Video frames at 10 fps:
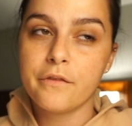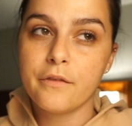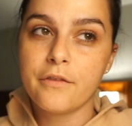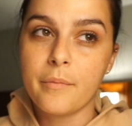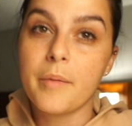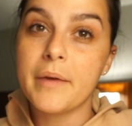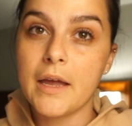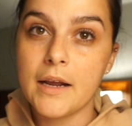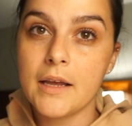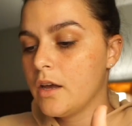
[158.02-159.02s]
from the
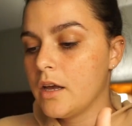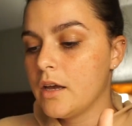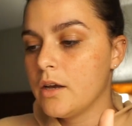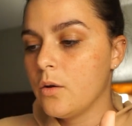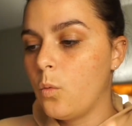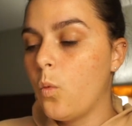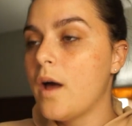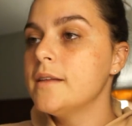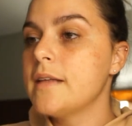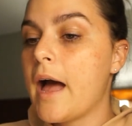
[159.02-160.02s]
beginning.
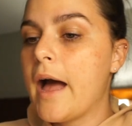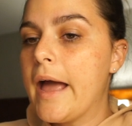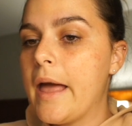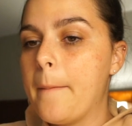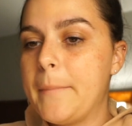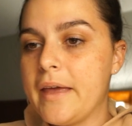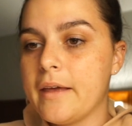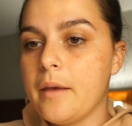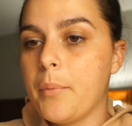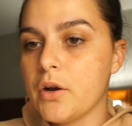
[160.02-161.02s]
Was I a
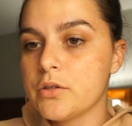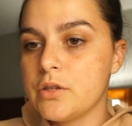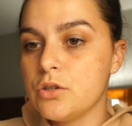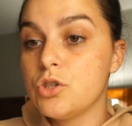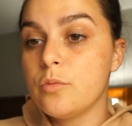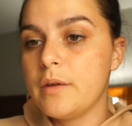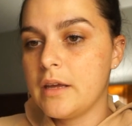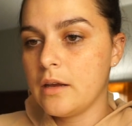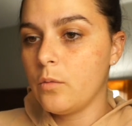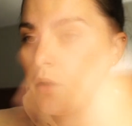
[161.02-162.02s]
big person to
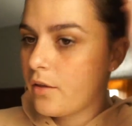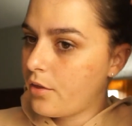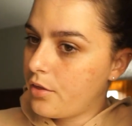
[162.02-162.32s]
begin with?